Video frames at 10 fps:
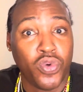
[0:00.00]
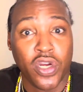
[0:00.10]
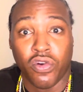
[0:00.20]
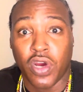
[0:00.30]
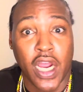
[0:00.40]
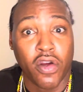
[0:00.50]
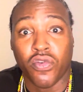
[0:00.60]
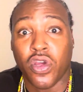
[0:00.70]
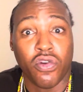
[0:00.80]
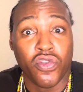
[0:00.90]
I don't
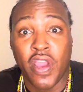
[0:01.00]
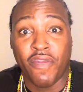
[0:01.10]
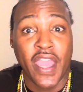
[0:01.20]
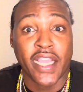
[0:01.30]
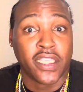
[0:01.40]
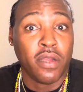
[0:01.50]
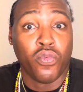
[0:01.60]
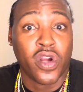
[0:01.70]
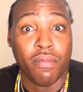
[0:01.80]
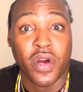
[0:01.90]
know. You have to ask him
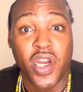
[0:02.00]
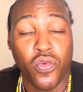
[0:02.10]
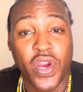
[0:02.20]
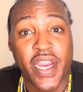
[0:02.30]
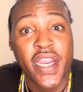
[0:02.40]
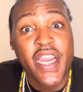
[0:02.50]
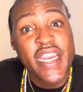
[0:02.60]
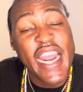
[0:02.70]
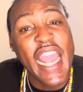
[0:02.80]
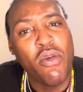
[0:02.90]
where the money went.
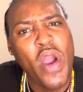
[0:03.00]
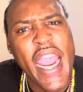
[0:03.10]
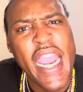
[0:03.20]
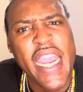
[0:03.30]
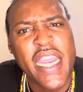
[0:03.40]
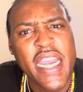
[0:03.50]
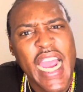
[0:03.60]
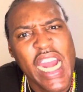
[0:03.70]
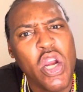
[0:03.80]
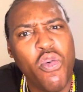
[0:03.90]
Yeah, that way.
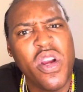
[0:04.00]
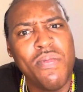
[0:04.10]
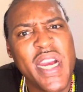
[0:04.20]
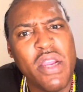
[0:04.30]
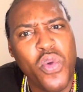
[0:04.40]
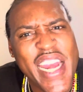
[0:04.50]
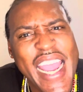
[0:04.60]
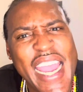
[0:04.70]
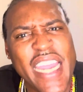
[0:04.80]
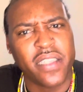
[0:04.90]
I know where the money went
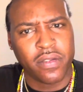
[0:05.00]
at.